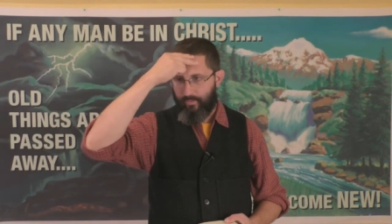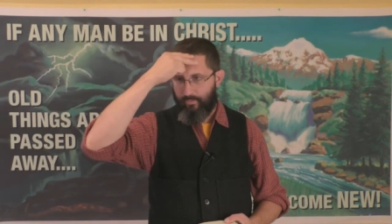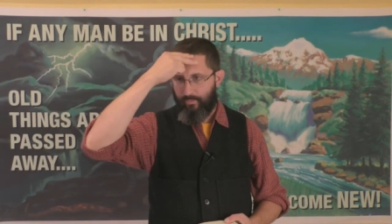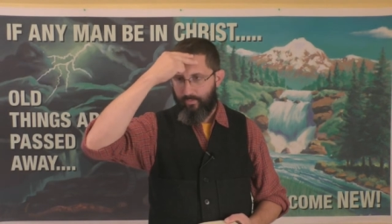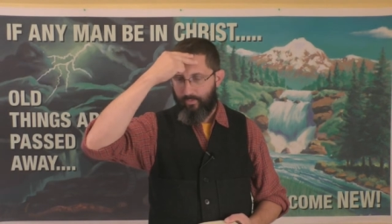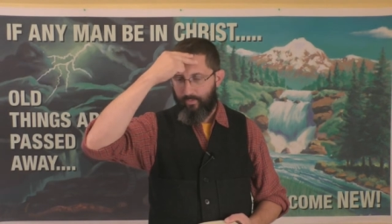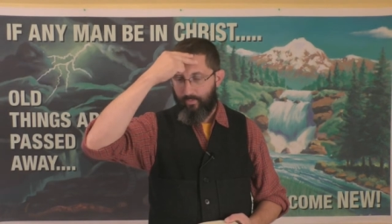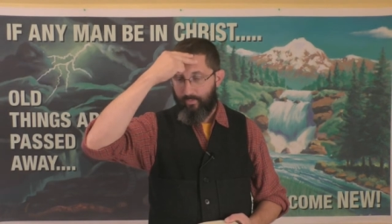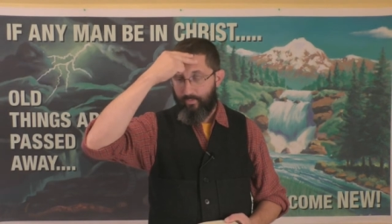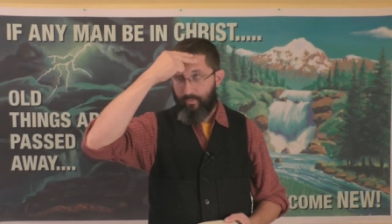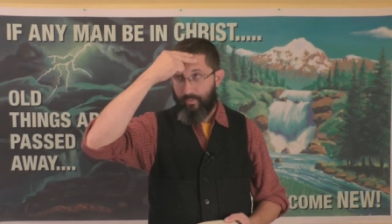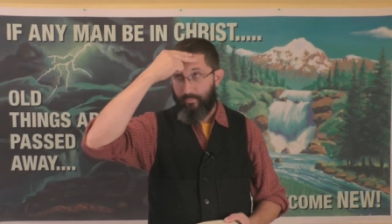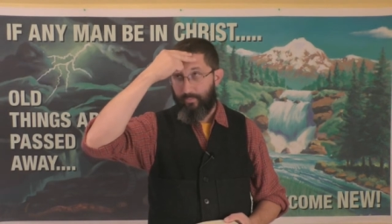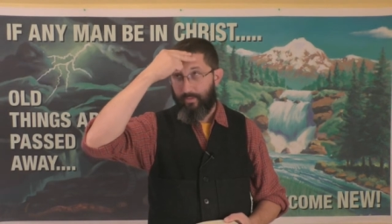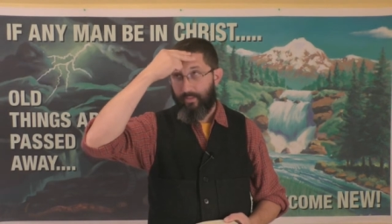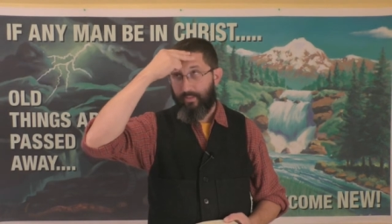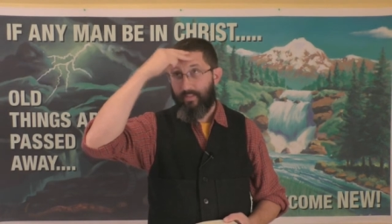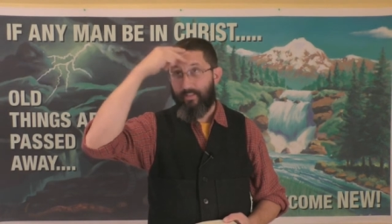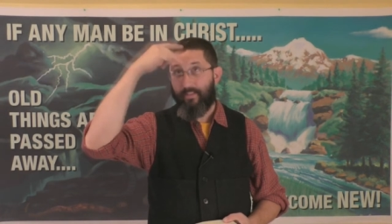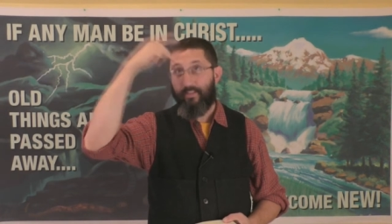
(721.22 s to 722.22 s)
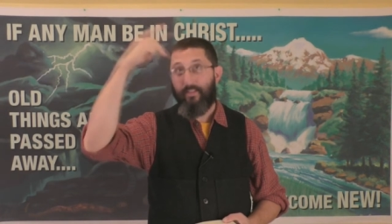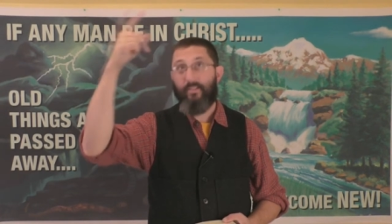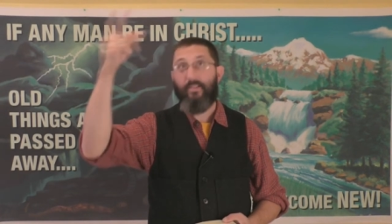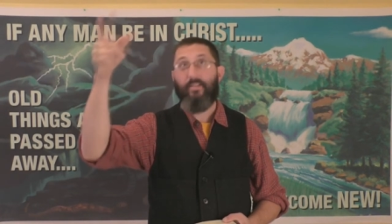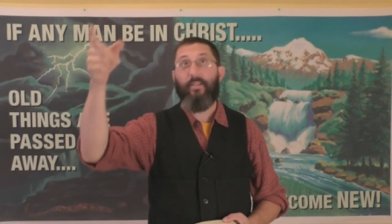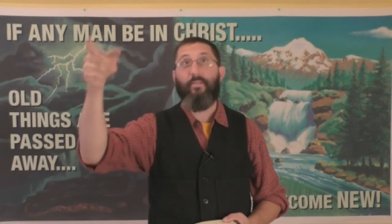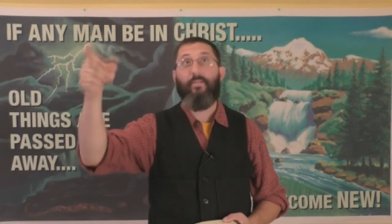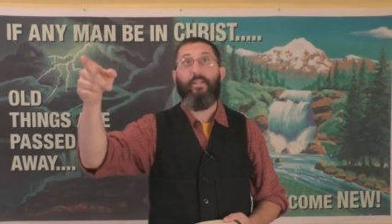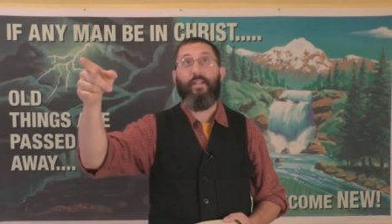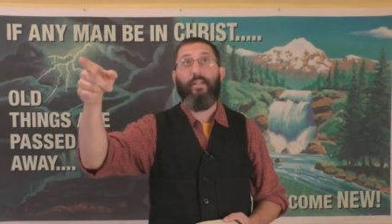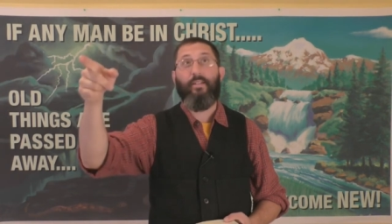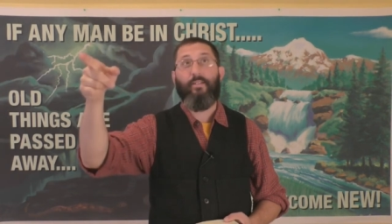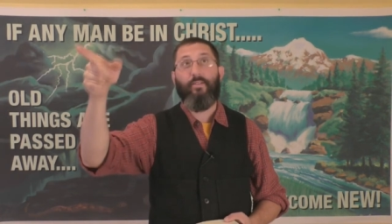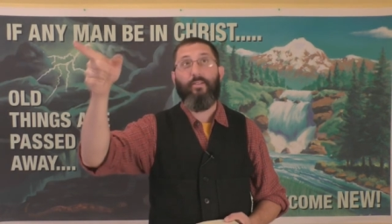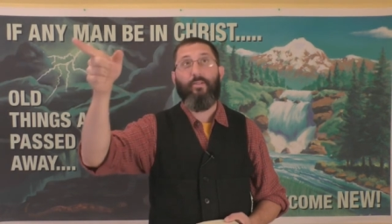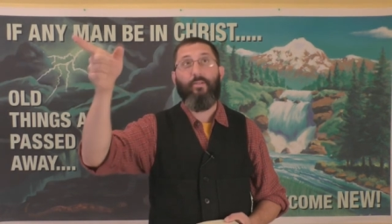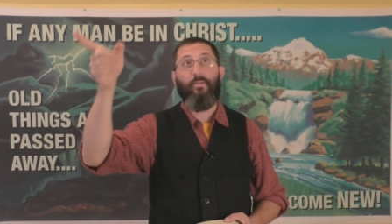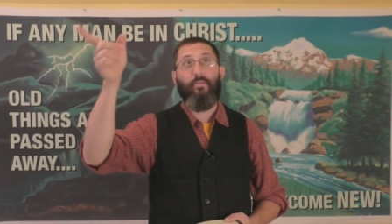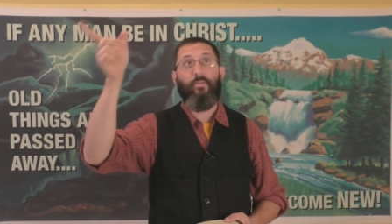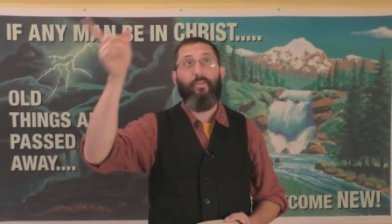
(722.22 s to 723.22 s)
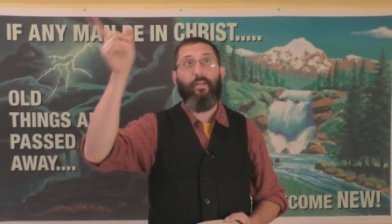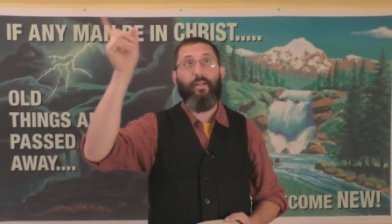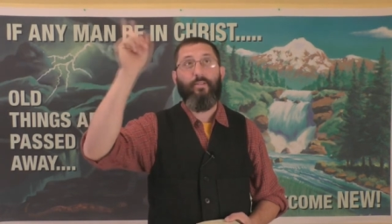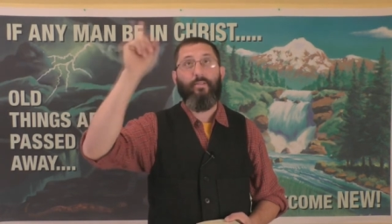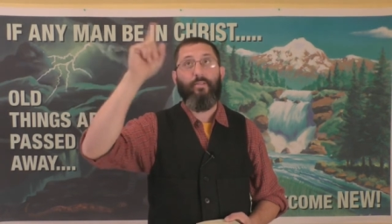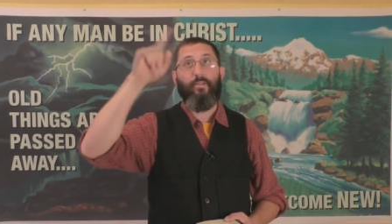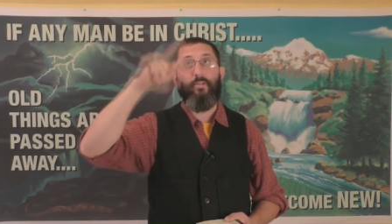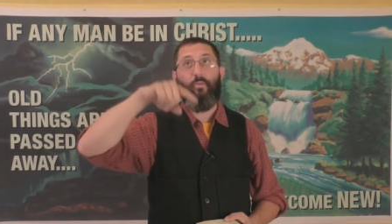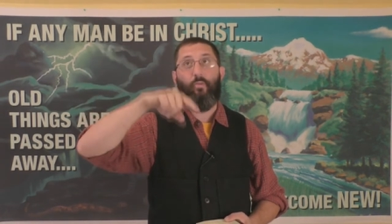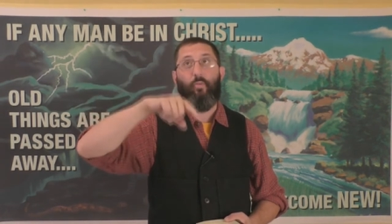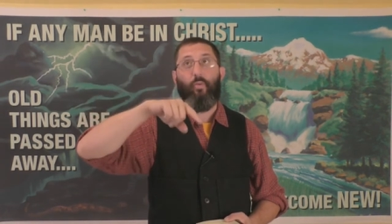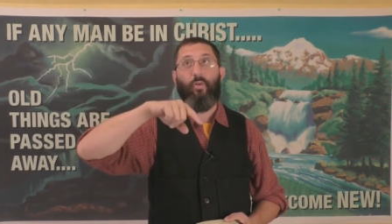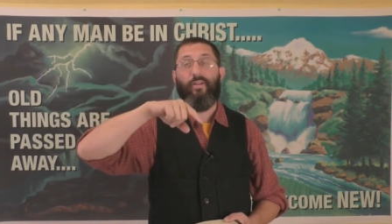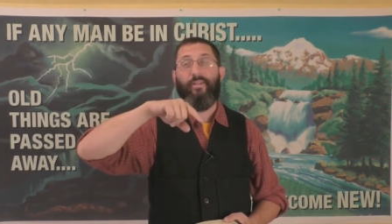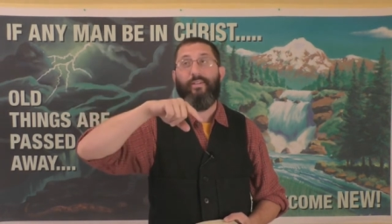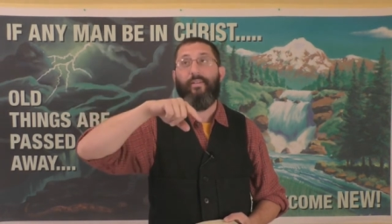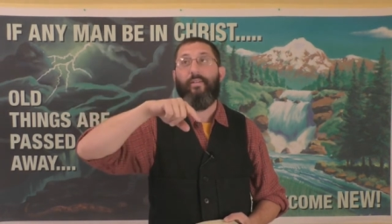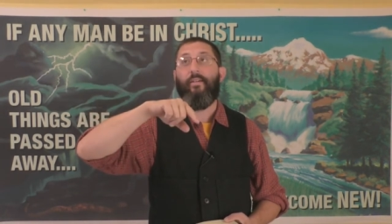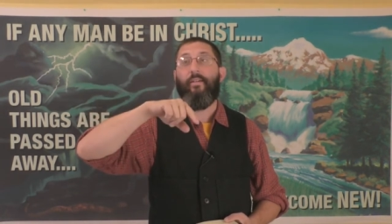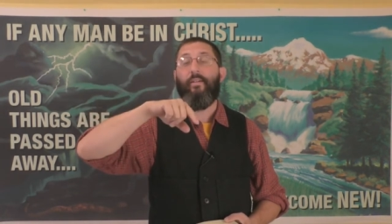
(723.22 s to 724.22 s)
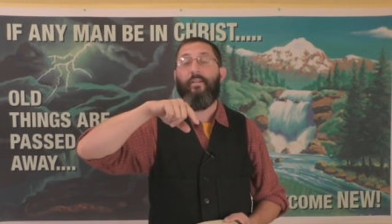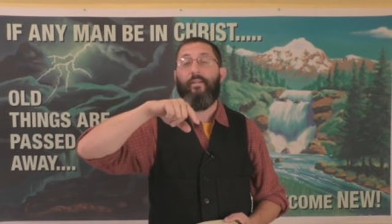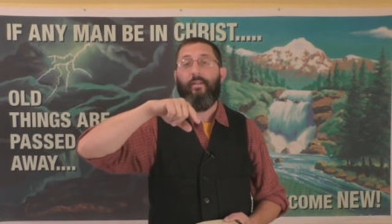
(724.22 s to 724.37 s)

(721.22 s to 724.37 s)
oh boy, what would that be? 1978 to 2001